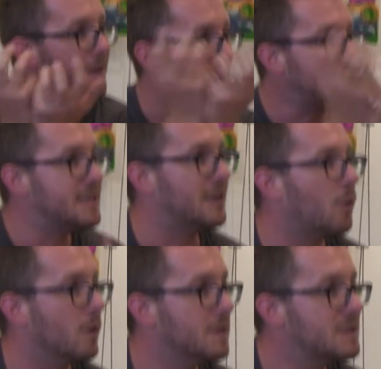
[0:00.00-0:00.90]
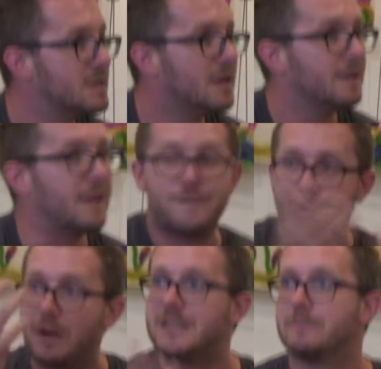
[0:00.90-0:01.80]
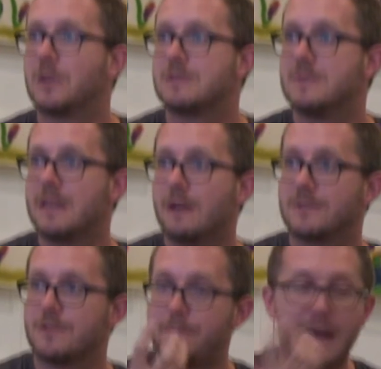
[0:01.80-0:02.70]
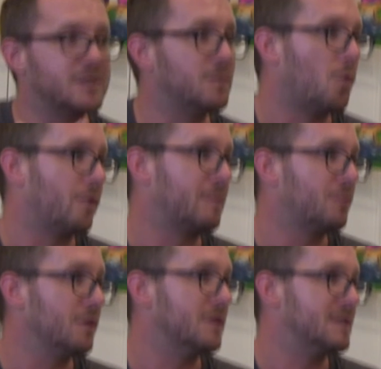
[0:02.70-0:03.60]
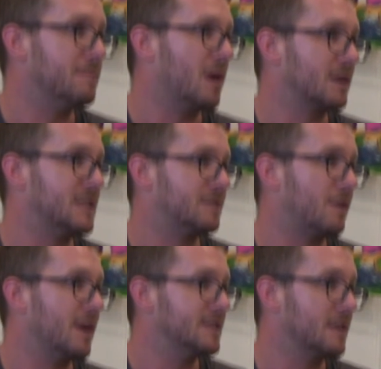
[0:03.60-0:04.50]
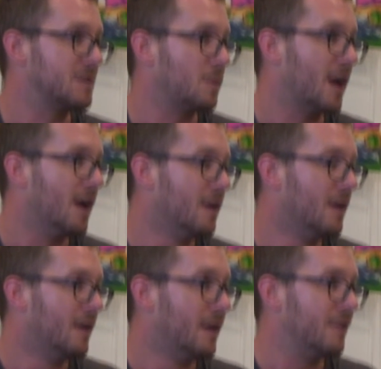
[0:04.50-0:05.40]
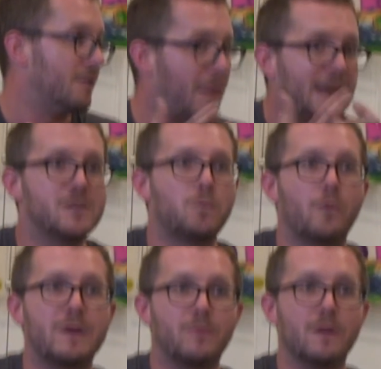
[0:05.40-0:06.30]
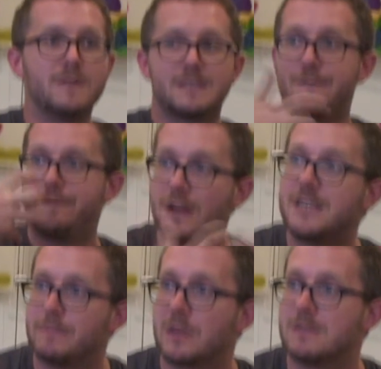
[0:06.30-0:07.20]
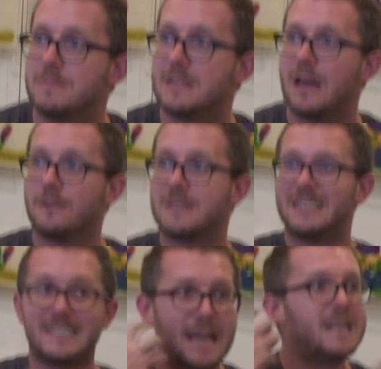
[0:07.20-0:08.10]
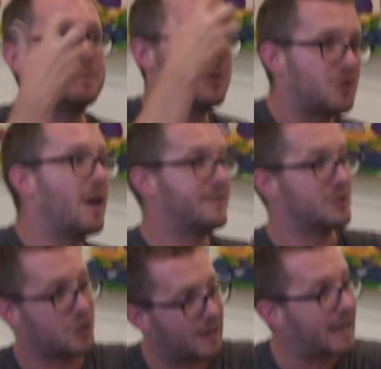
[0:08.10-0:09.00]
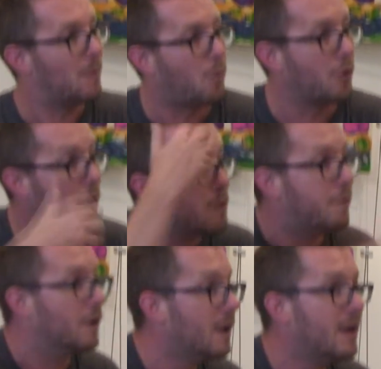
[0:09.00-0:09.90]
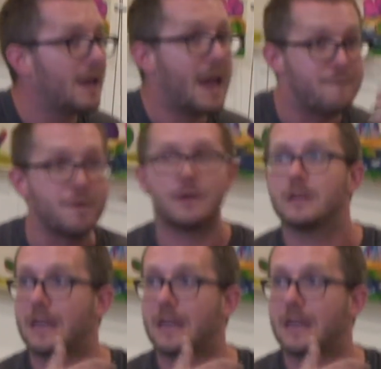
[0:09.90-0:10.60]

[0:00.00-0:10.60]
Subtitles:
commanding all of us. They fight amongst themselves. They're a band of warring brothers, in Marx's phrase elsewhere. They're a band of warring brothers. They fight amongst themselves in the desperate drive to try and get one over every other